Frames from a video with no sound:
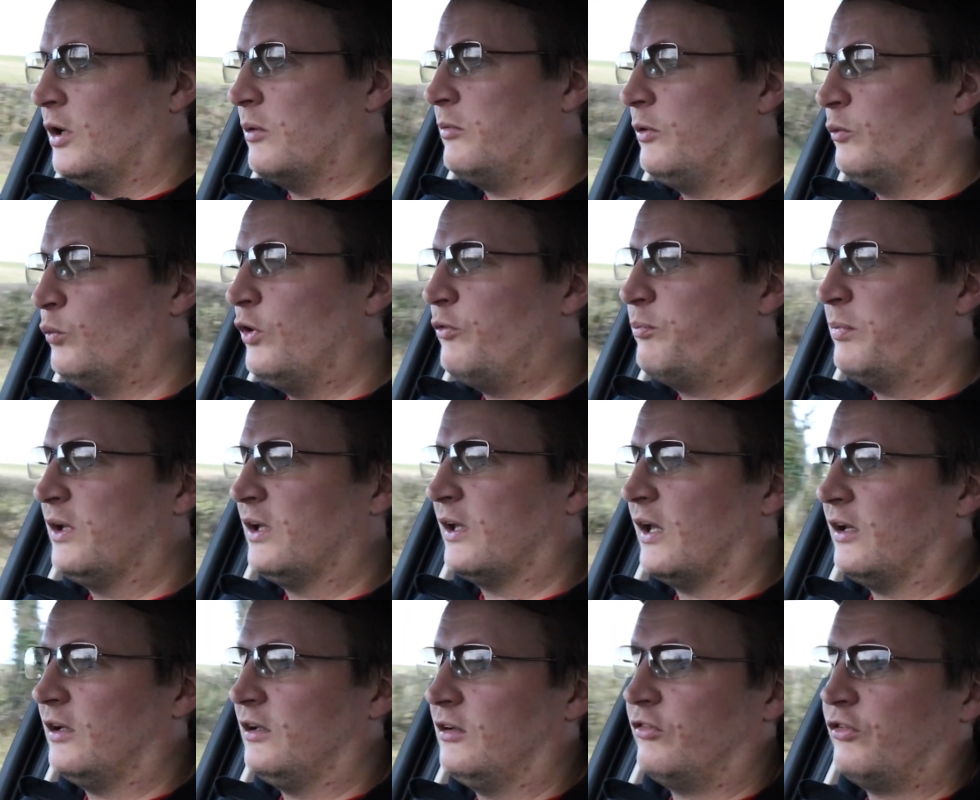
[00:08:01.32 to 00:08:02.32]
I mean, we've been
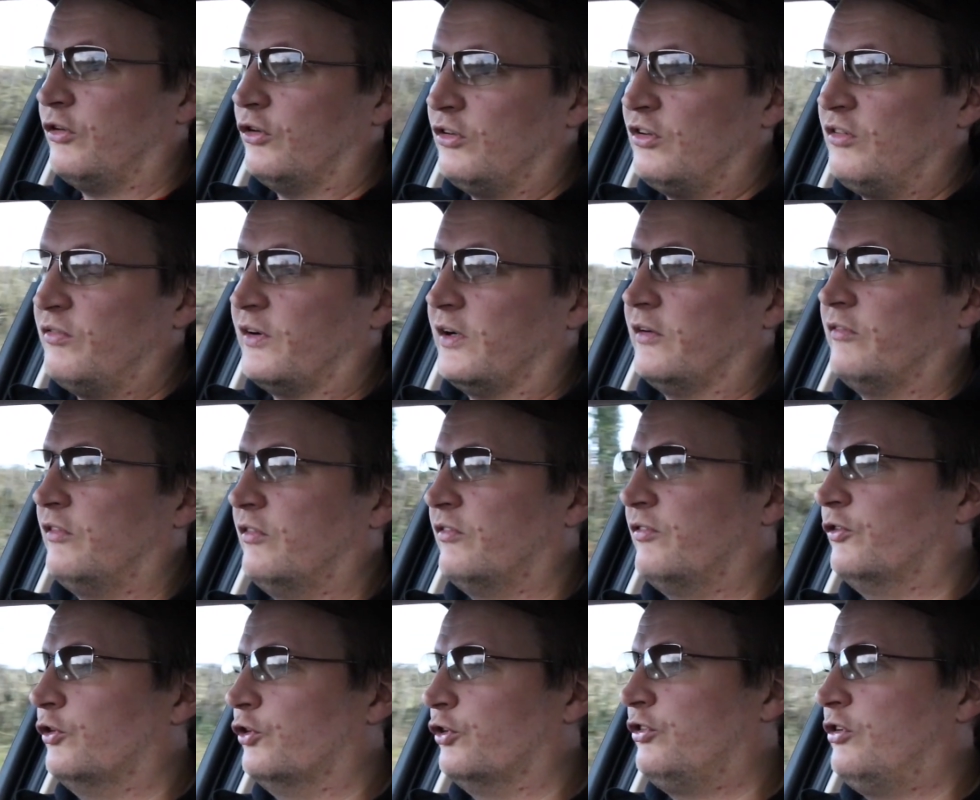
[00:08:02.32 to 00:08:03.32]
getting 35 to
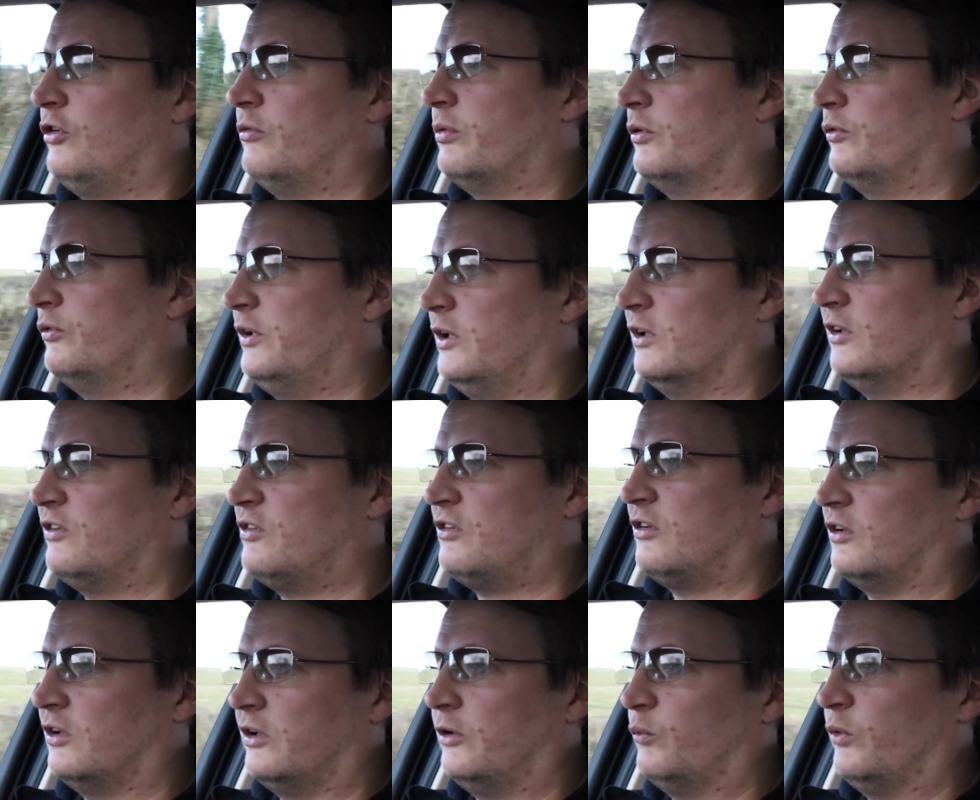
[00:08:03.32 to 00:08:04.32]
40, but
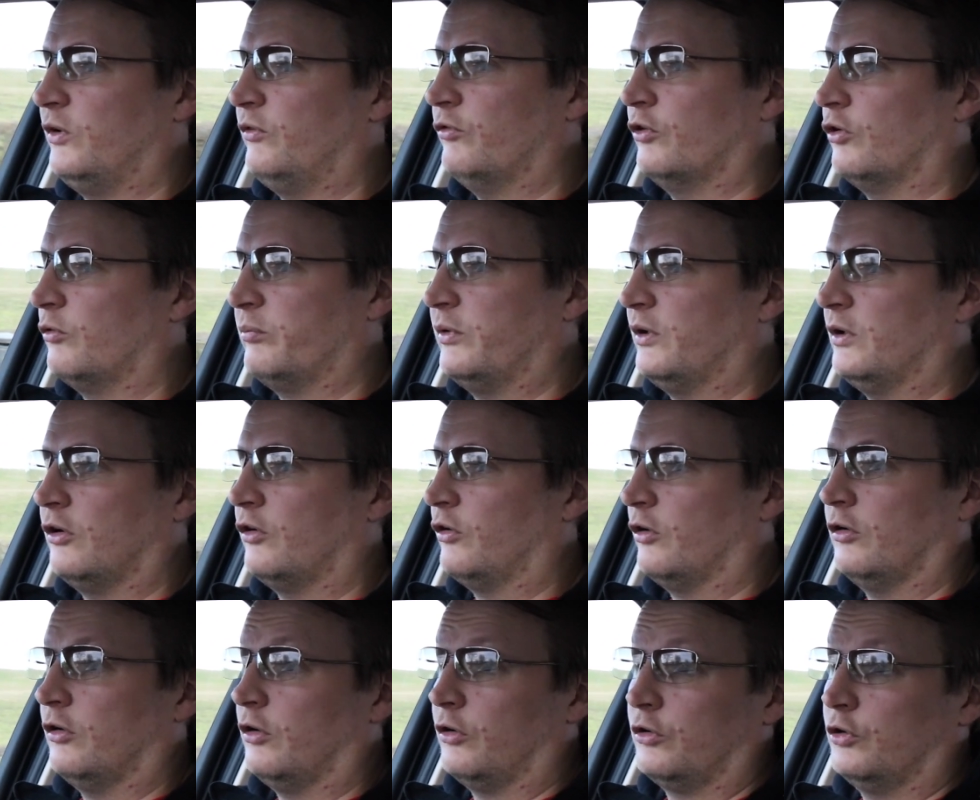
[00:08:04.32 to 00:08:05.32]
realistically we've not been on
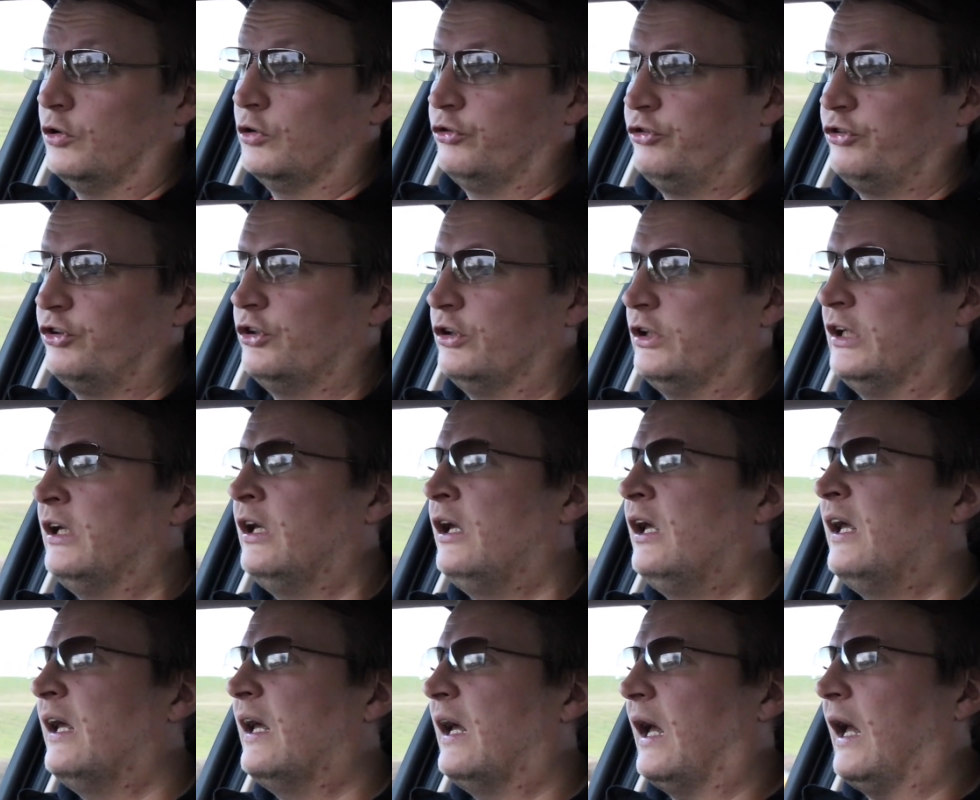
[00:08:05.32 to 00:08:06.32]
a long haul journey,
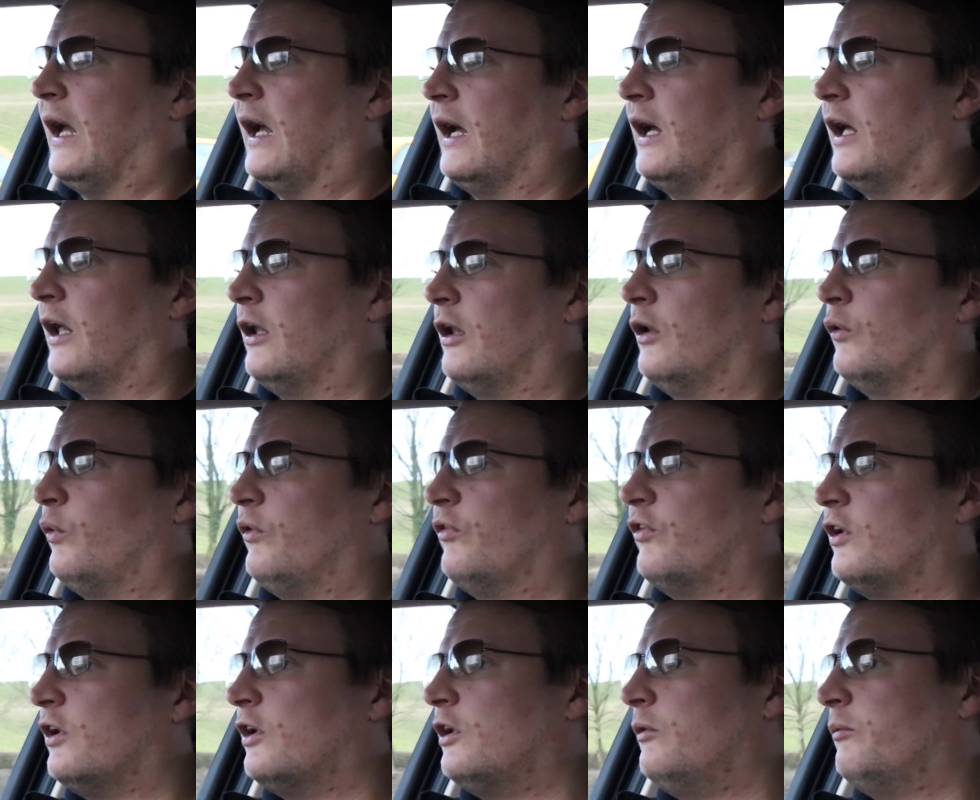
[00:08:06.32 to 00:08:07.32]
and we've
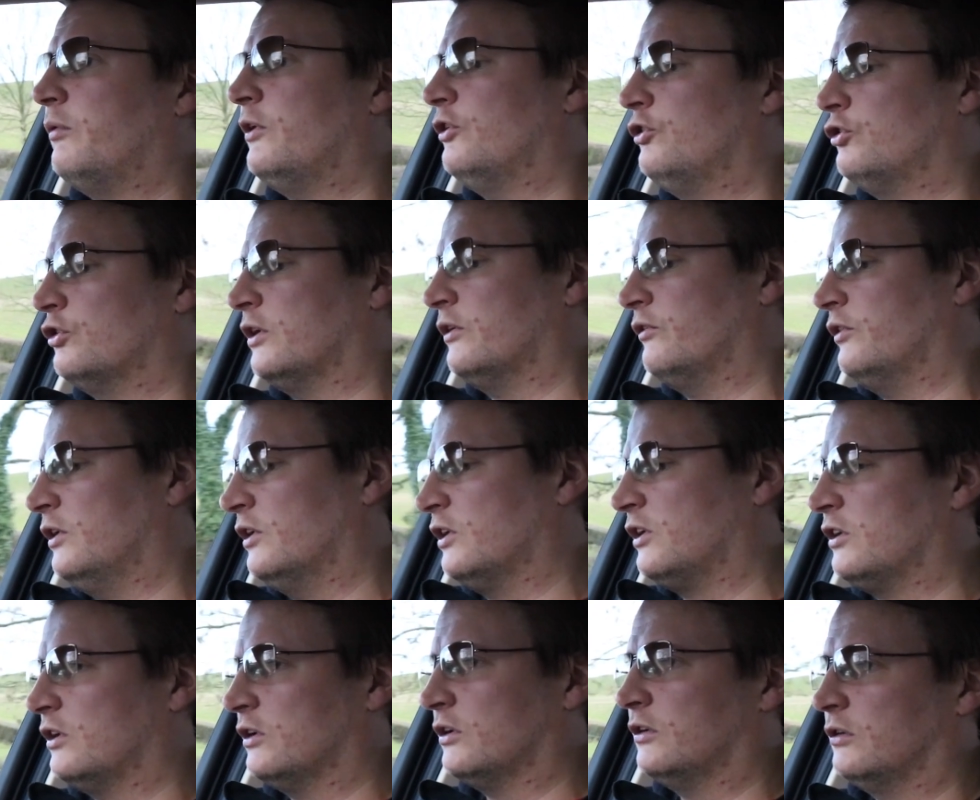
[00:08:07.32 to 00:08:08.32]
hardly been driving
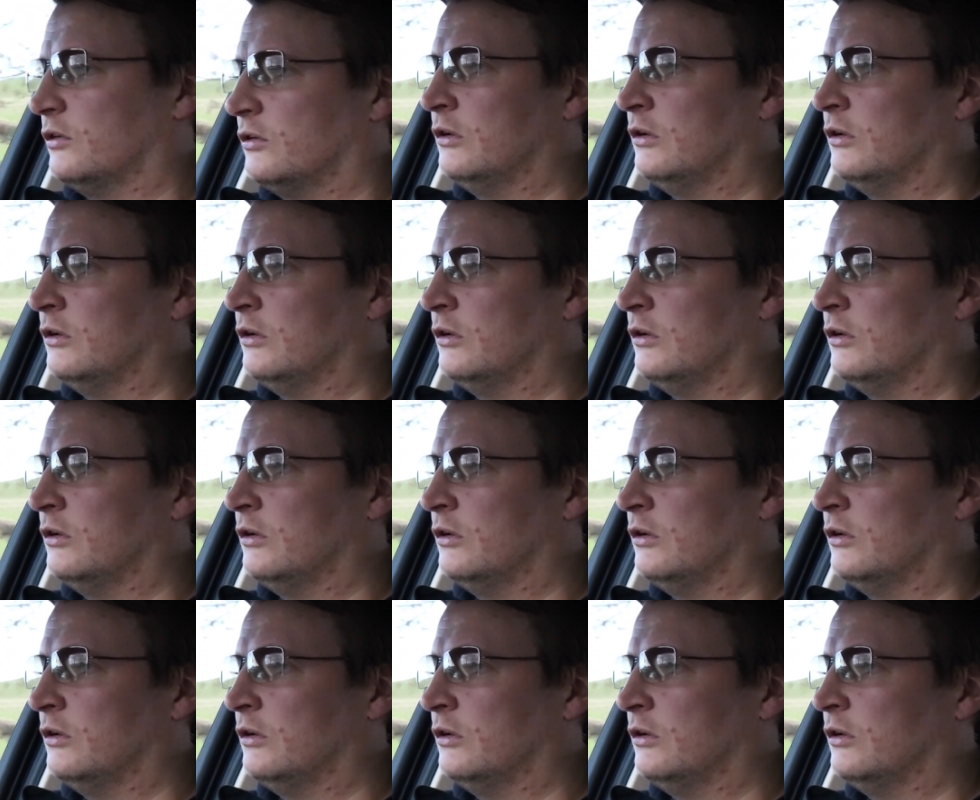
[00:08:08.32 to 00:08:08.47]
the car,